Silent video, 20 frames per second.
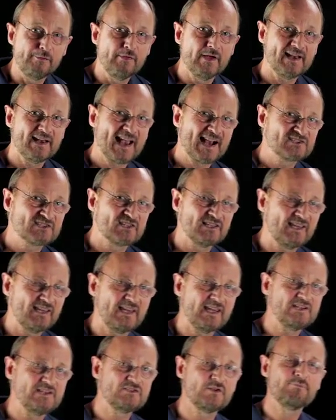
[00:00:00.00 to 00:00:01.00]
that
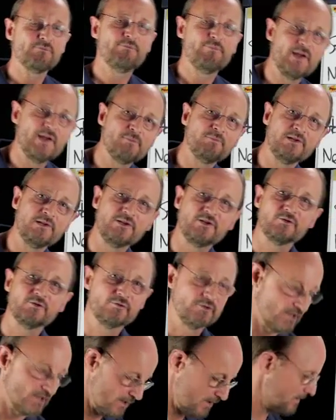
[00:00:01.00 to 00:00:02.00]
actually is a
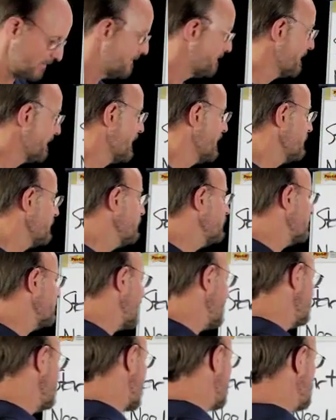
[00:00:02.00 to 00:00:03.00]
biblical goal you'll
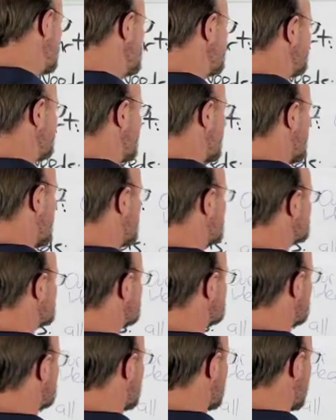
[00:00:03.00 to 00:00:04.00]
end up with
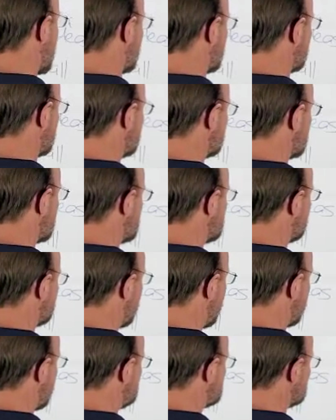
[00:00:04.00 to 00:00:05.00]
goals like
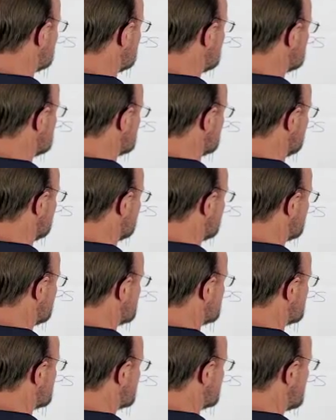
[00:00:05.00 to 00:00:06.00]
evangelism.
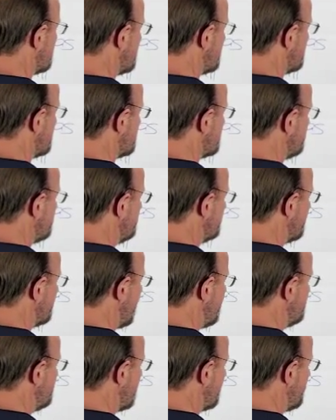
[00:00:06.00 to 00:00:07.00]
You'll
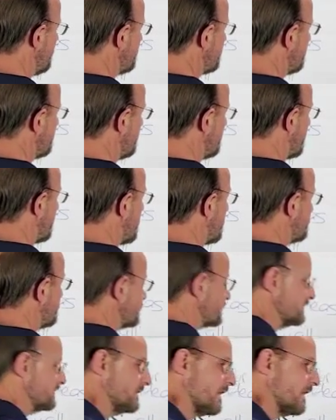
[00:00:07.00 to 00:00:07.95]
end up with goals